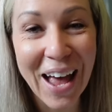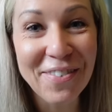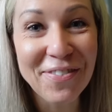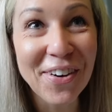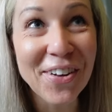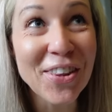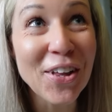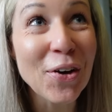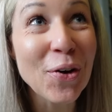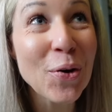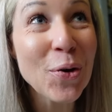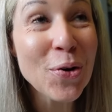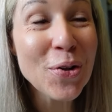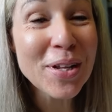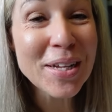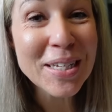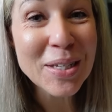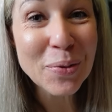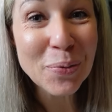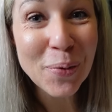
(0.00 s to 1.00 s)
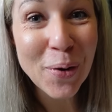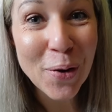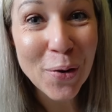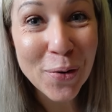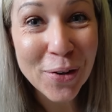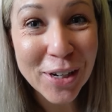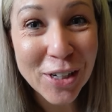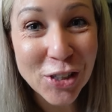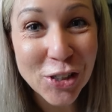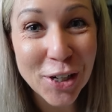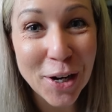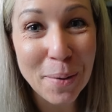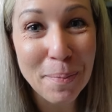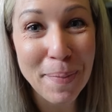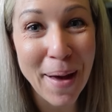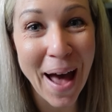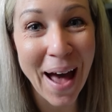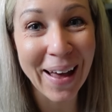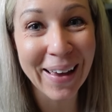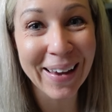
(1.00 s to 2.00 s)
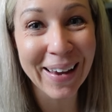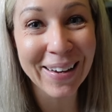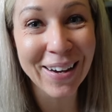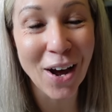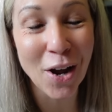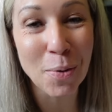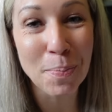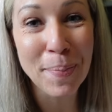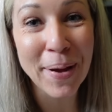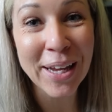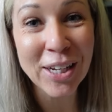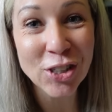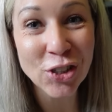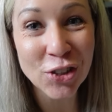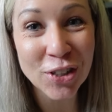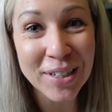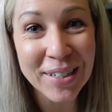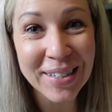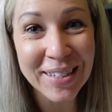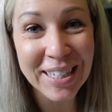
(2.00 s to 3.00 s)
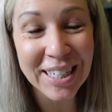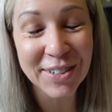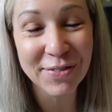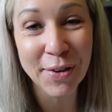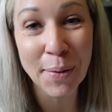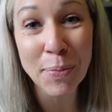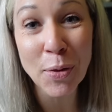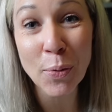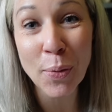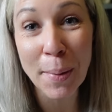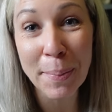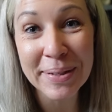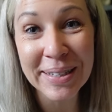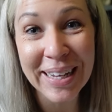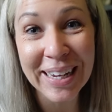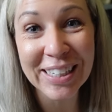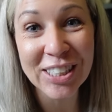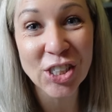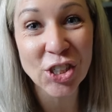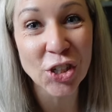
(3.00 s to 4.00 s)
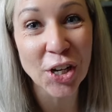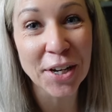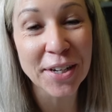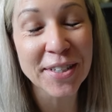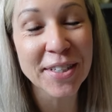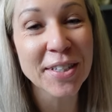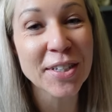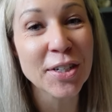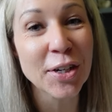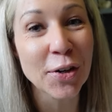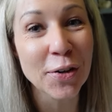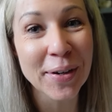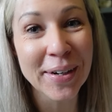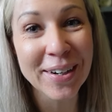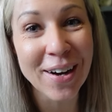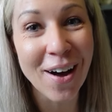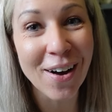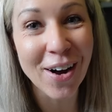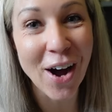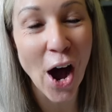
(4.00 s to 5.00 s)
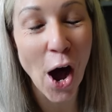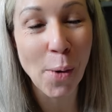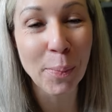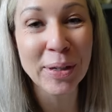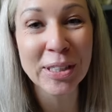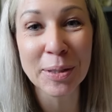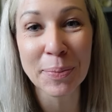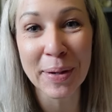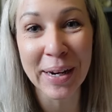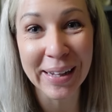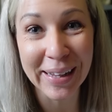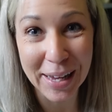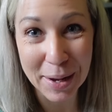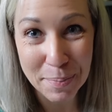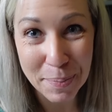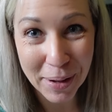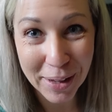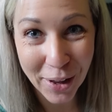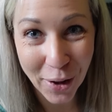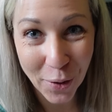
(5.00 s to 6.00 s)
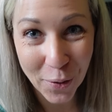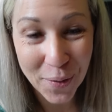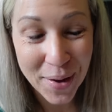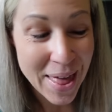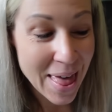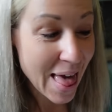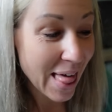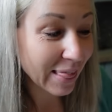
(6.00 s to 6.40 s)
I found the coolest road trip packet on Pinterest. It's from the website jsteury.com, which I'm going to link below.